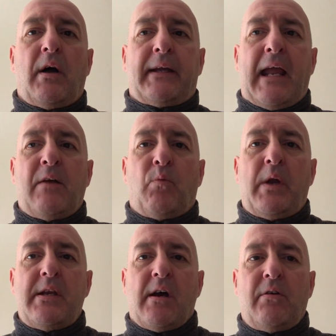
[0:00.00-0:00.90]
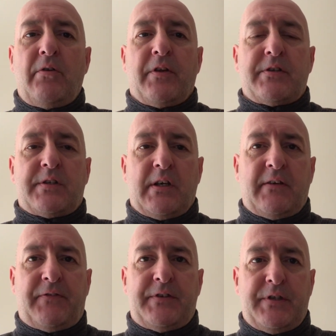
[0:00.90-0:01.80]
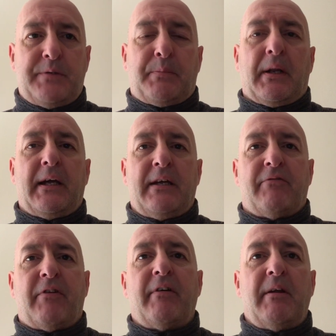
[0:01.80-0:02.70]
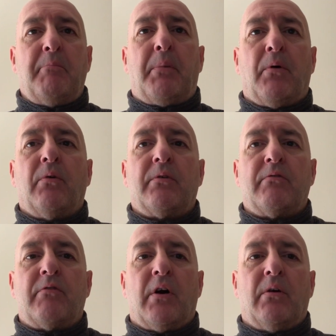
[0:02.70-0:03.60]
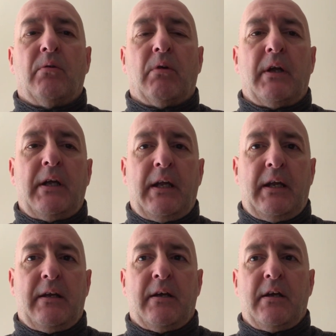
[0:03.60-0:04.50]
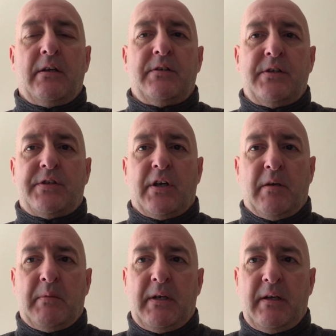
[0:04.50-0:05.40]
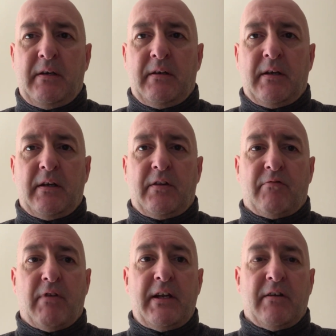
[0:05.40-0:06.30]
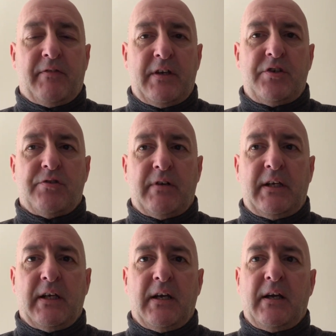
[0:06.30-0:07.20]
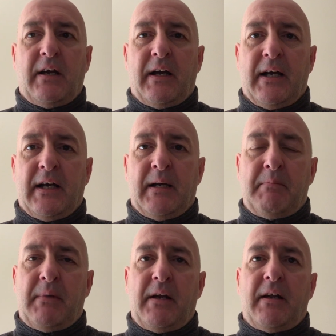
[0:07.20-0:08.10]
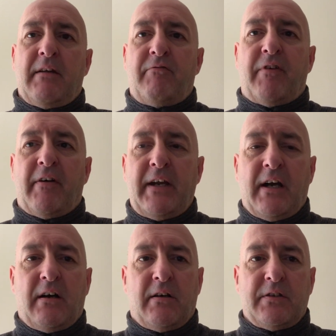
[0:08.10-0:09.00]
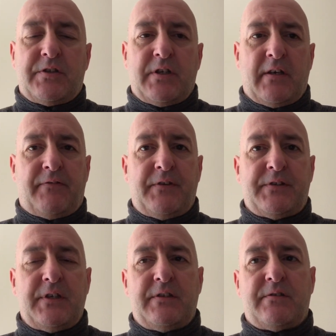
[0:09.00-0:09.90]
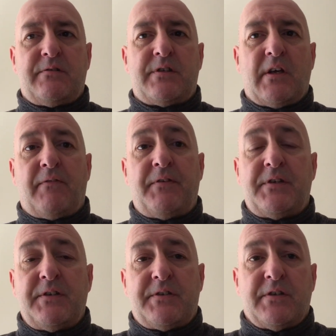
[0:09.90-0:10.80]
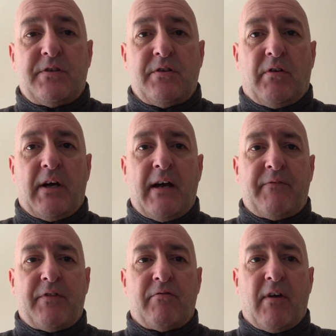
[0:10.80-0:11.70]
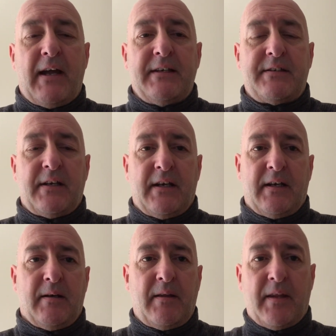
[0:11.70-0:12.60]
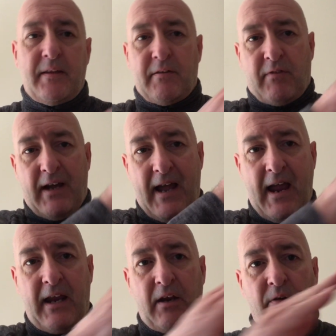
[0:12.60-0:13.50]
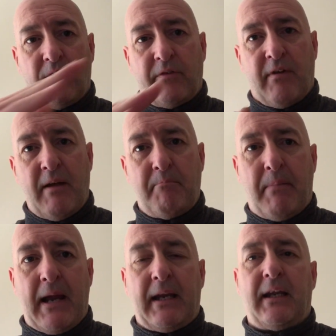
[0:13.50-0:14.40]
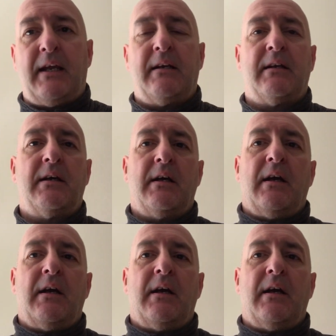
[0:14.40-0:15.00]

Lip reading: Again, we know that surfaces play a very important role in determining the rate of injury. Very hard surfaces that do not have the right the right angle, the right banking,